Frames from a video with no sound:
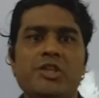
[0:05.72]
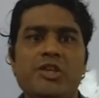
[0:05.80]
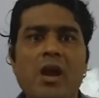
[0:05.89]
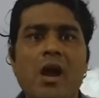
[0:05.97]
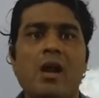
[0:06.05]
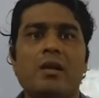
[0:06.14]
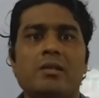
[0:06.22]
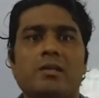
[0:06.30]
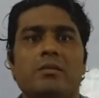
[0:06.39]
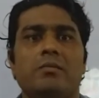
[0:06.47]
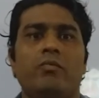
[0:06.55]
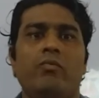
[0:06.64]
charged
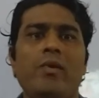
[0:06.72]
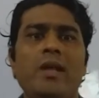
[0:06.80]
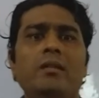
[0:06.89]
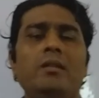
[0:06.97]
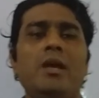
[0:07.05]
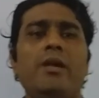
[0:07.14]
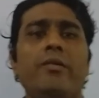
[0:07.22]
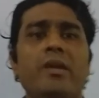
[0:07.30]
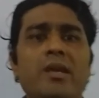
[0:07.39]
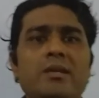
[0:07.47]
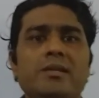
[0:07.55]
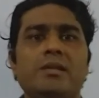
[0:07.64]
when there
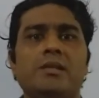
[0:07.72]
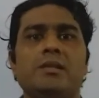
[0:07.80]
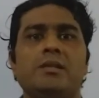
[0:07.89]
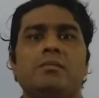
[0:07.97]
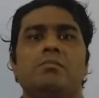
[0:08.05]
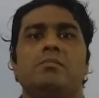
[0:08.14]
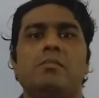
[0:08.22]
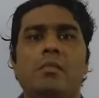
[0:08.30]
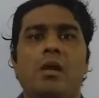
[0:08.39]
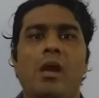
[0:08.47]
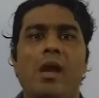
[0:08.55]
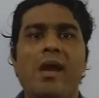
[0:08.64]
is
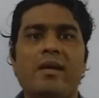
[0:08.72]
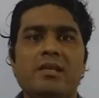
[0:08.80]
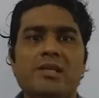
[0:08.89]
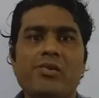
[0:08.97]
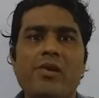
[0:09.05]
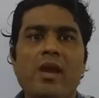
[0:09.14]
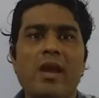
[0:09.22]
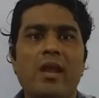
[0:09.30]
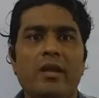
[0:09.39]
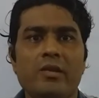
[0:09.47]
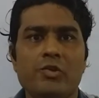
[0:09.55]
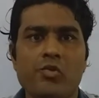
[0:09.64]
extra
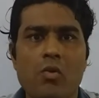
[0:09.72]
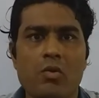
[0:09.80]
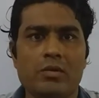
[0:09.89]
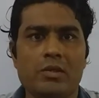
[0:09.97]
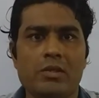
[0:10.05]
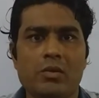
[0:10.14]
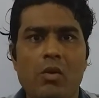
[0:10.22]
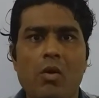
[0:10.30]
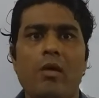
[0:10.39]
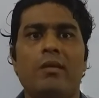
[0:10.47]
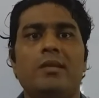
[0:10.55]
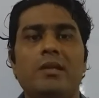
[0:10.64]
electrons
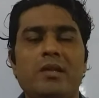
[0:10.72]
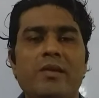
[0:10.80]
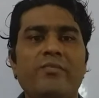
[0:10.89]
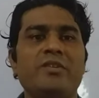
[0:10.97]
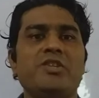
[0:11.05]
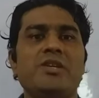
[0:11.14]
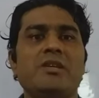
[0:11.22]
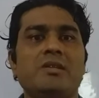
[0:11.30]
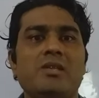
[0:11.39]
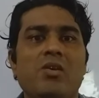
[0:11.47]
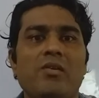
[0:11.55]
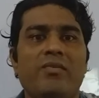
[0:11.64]
or the
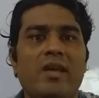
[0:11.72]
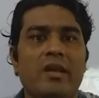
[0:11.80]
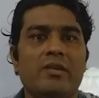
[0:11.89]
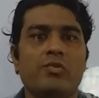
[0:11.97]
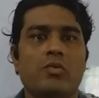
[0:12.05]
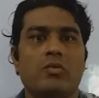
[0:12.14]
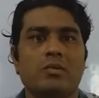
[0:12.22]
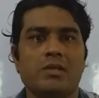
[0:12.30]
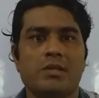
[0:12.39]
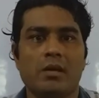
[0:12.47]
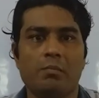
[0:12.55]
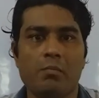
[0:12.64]
deficiency of
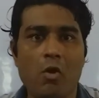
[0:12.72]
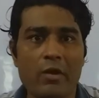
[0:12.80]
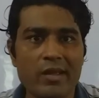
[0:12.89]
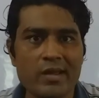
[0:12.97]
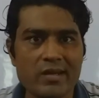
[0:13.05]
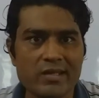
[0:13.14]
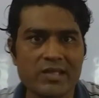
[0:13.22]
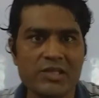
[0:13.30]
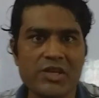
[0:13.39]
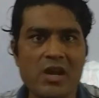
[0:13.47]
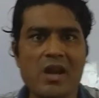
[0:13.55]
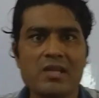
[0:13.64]
electrons. A body gets
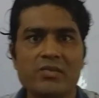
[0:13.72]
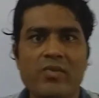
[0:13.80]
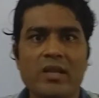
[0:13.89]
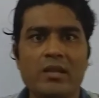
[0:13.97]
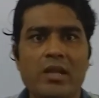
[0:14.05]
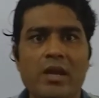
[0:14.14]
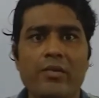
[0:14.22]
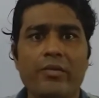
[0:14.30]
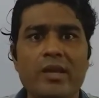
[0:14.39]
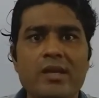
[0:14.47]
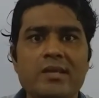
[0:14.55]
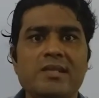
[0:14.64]
charged when there
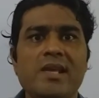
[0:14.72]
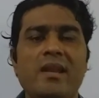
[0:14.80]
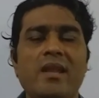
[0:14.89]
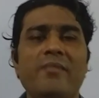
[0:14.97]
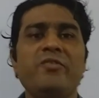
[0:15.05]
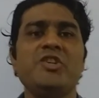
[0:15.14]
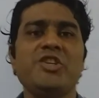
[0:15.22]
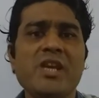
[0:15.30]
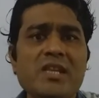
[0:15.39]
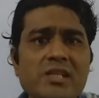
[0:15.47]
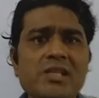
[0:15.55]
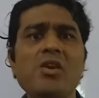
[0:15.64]
is an
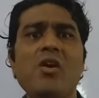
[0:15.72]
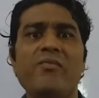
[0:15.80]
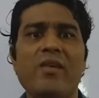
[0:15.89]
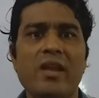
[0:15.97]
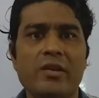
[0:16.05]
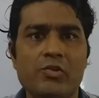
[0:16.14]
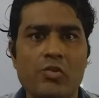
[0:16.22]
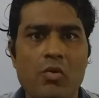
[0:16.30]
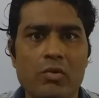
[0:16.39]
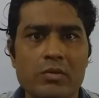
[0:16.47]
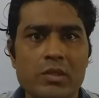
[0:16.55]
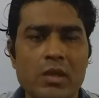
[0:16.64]
efficiency of
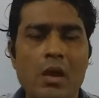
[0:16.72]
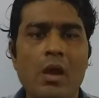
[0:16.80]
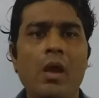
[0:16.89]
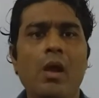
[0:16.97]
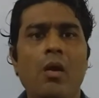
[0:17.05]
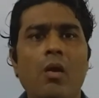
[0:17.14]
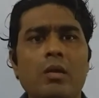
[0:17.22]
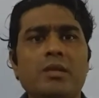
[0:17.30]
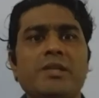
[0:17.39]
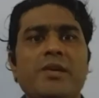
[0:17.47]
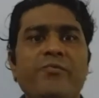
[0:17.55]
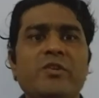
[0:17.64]
electrons or
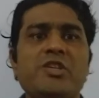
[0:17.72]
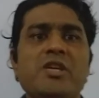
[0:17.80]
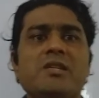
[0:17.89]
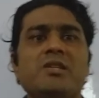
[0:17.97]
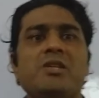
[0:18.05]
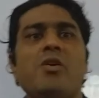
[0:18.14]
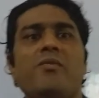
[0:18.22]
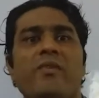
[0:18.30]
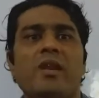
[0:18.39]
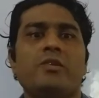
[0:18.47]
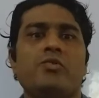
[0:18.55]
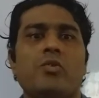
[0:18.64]
deficiency of
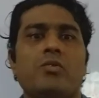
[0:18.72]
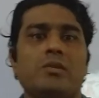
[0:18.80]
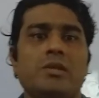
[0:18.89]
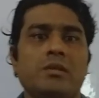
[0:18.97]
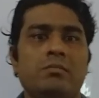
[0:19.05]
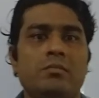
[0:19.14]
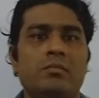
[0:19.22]
electrons.